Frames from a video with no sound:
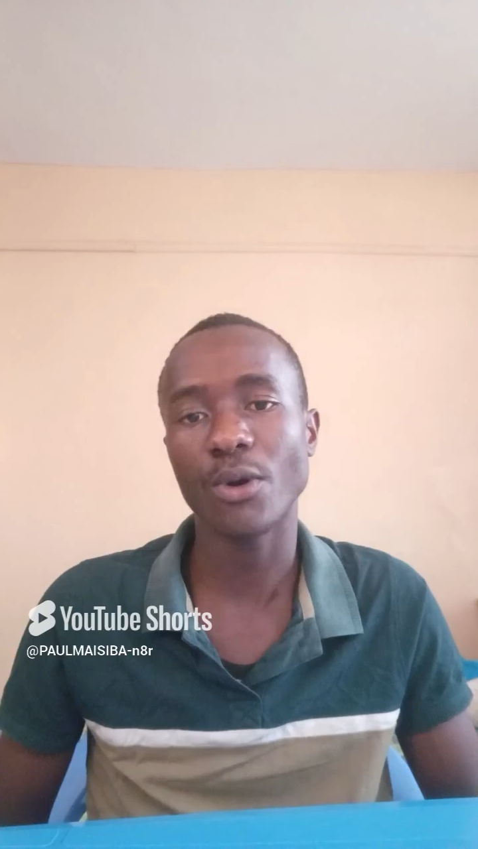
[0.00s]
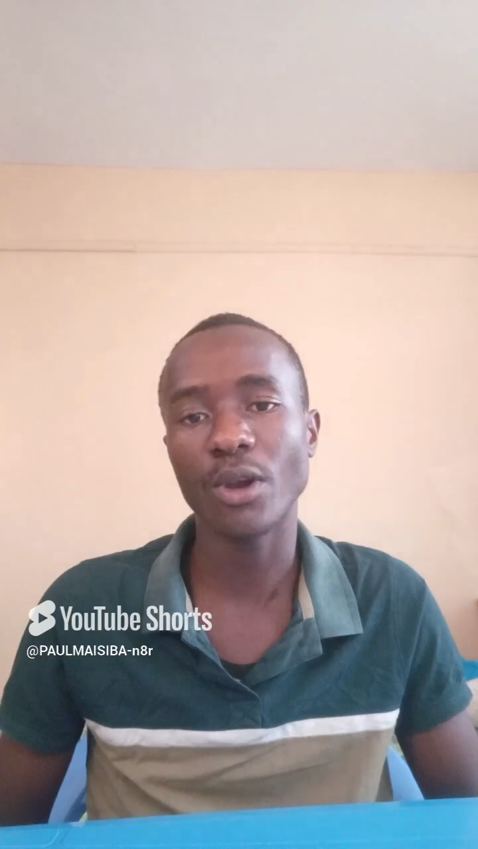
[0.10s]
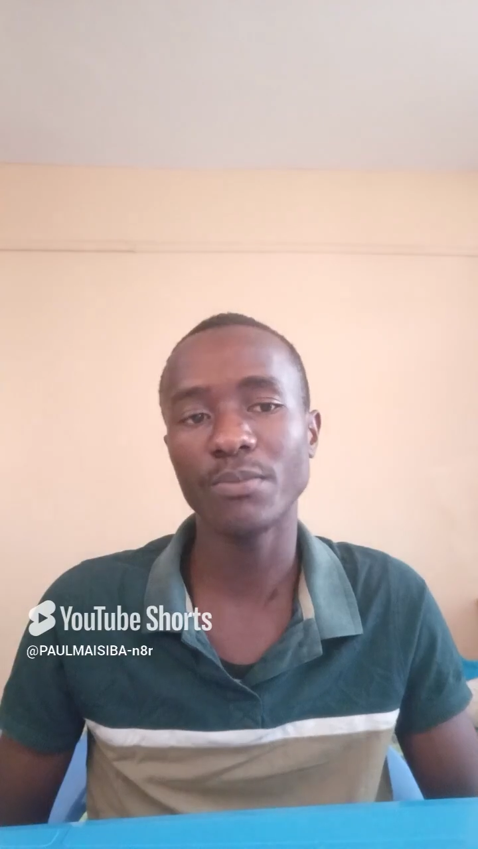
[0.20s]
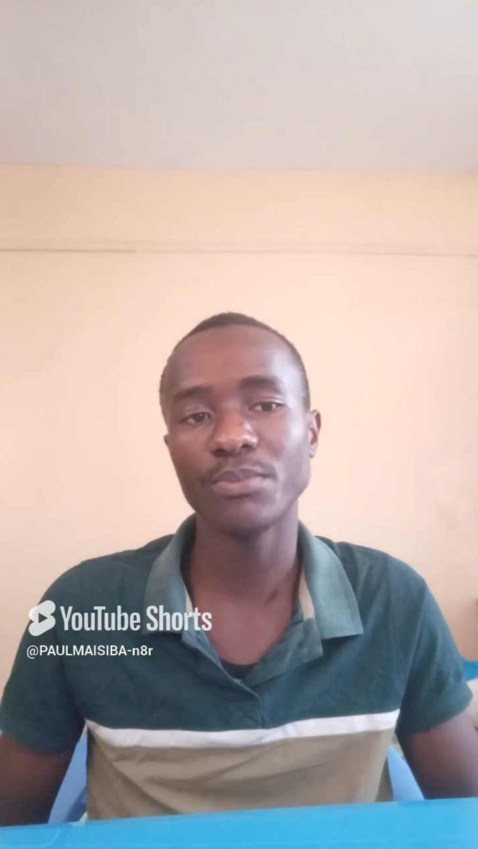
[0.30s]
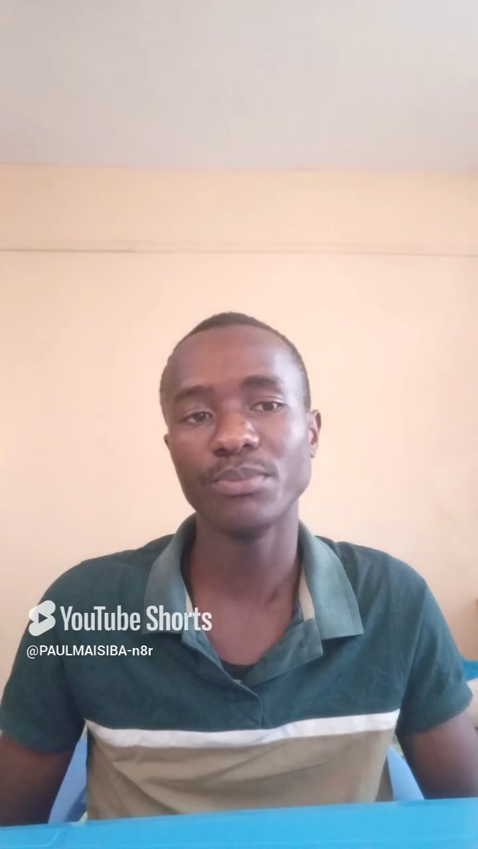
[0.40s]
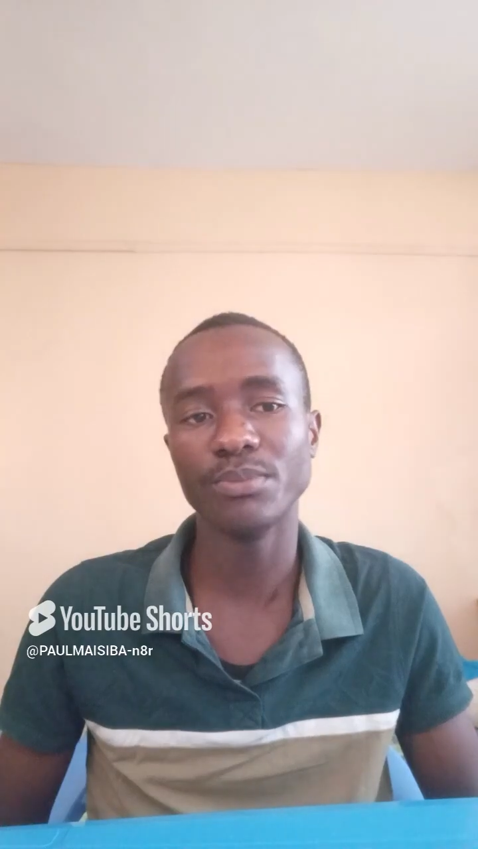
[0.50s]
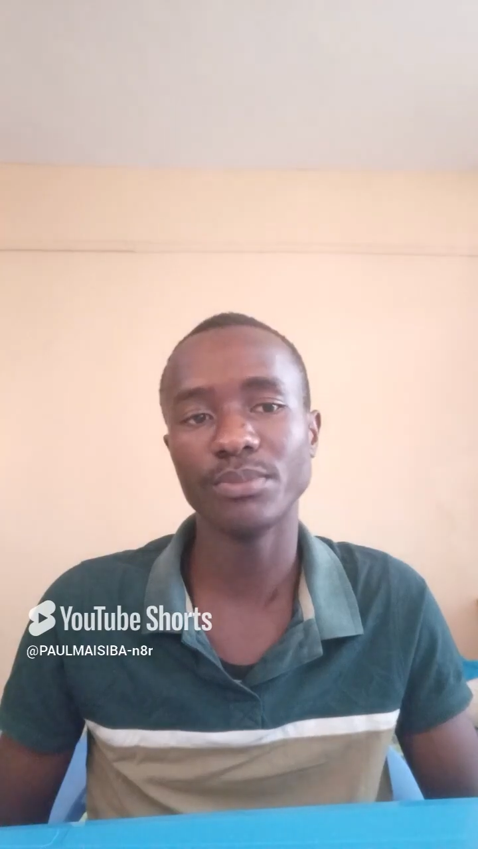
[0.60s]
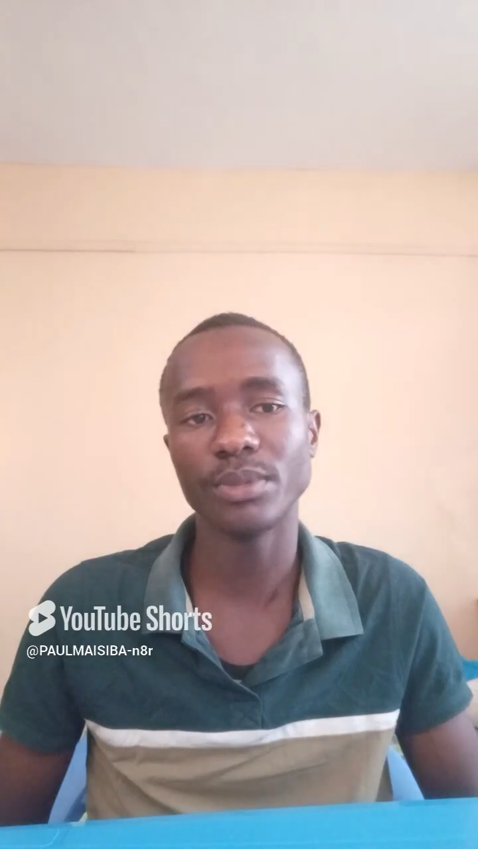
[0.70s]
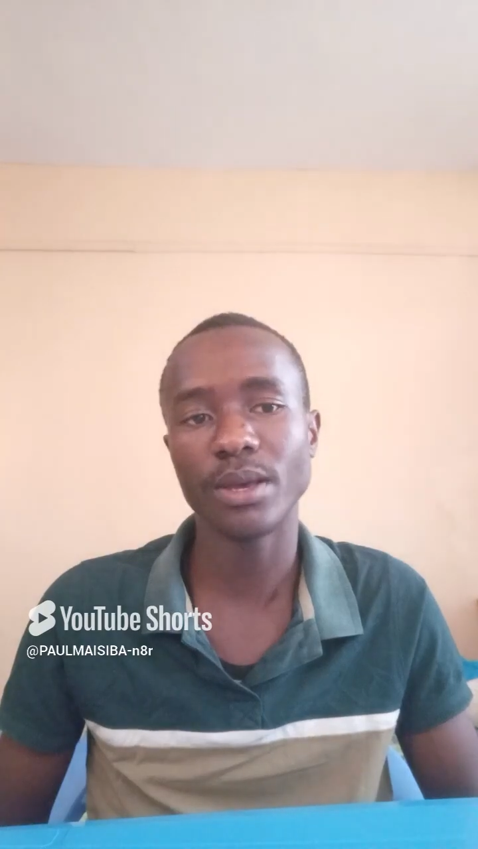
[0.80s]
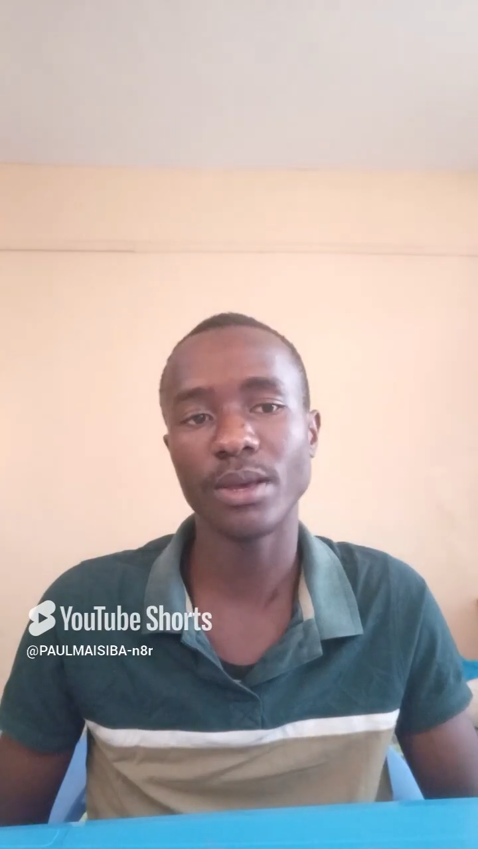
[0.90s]
Paul
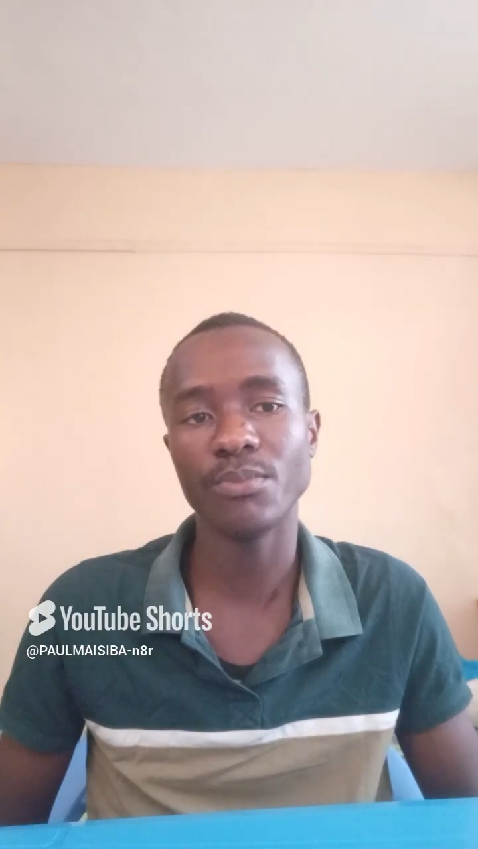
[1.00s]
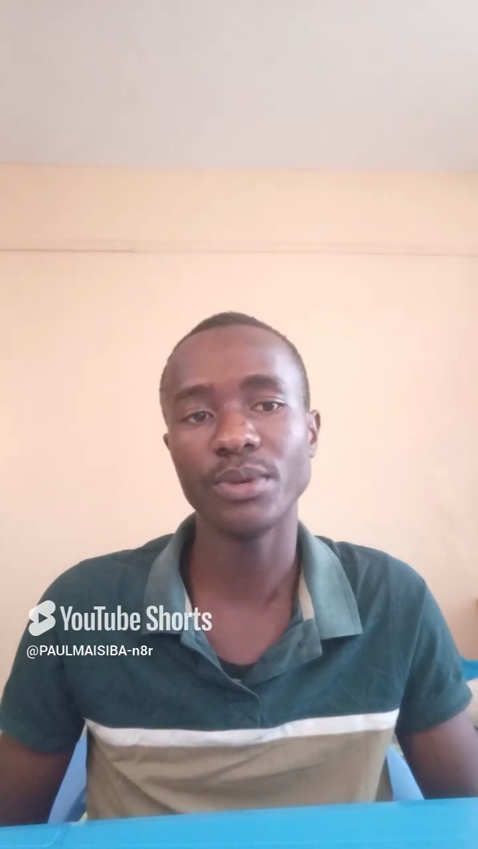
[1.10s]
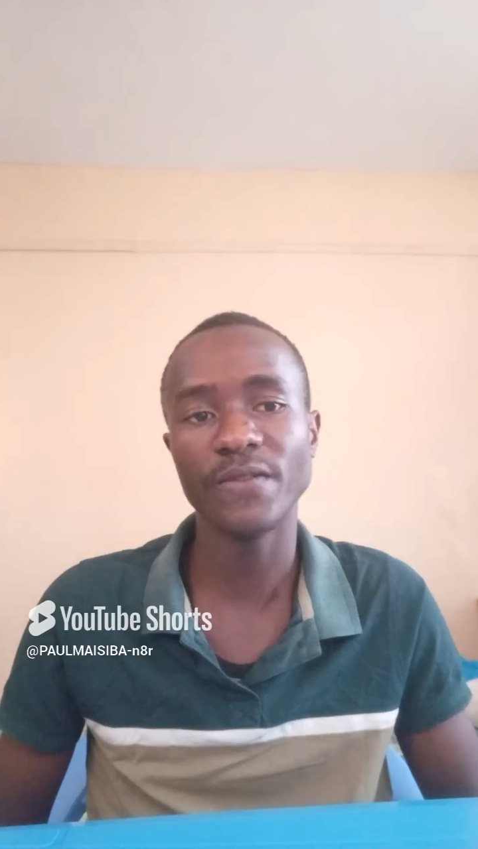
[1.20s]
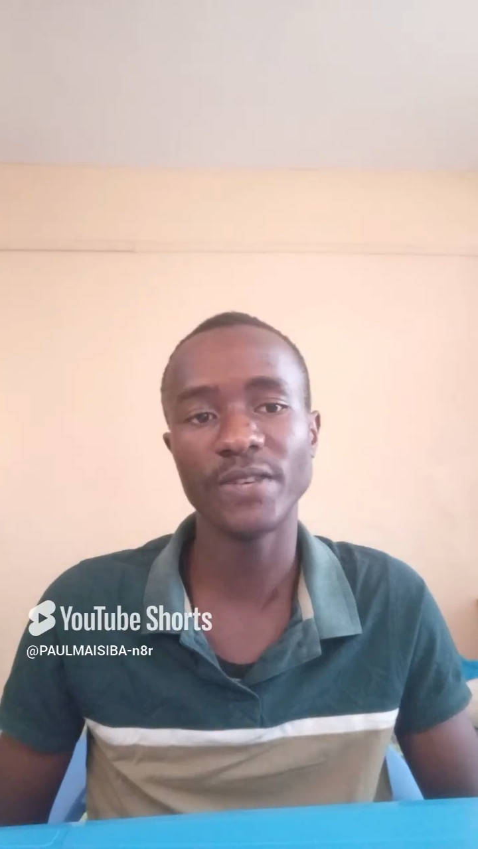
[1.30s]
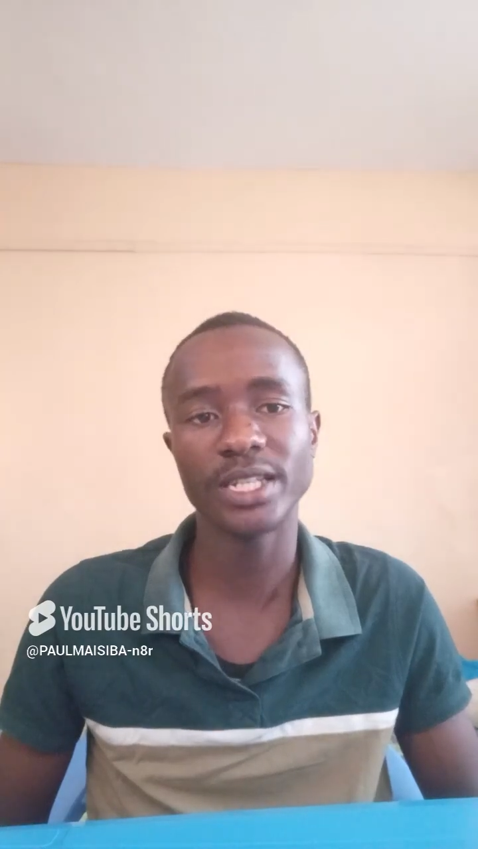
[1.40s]
B.